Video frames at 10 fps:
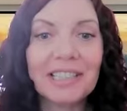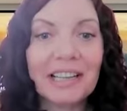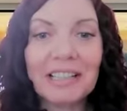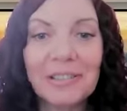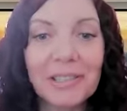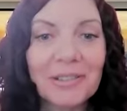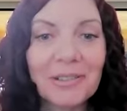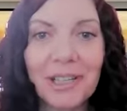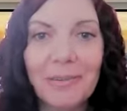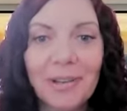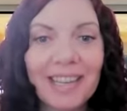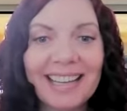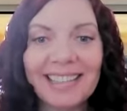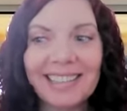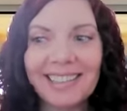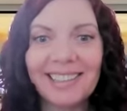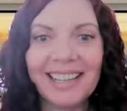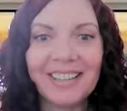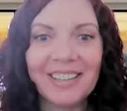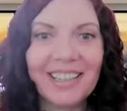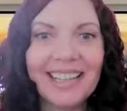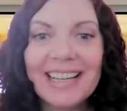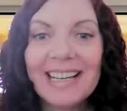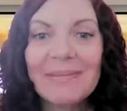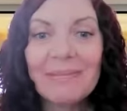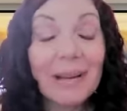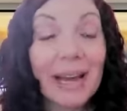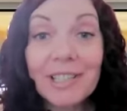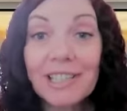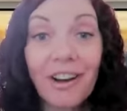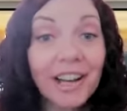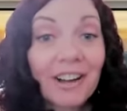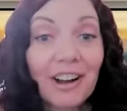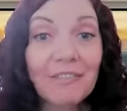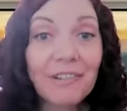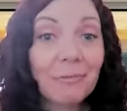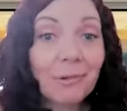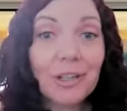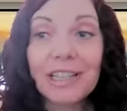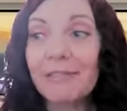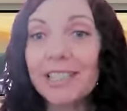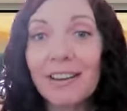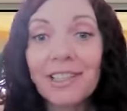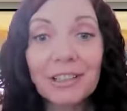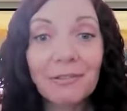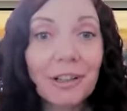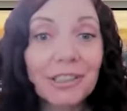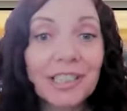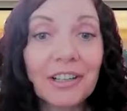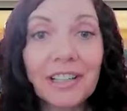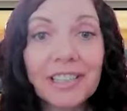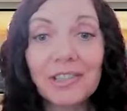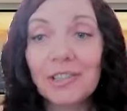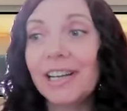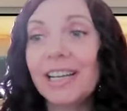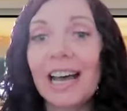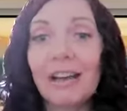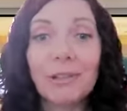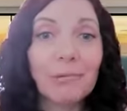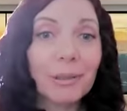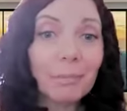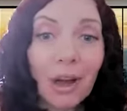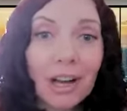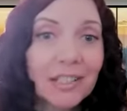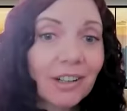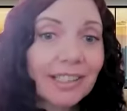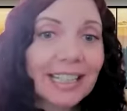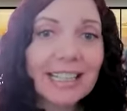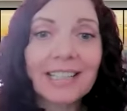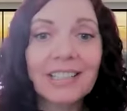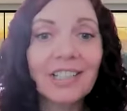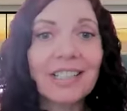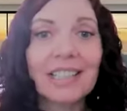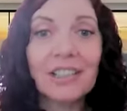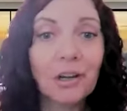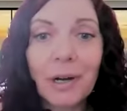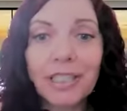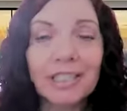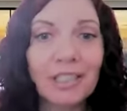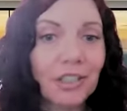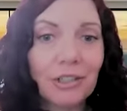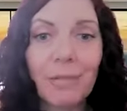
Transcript: I'll tell you a story about that a little later. I was nodding off at work. I was having difficulty concentrating. I would be blonde all day because I just didn't know what to do.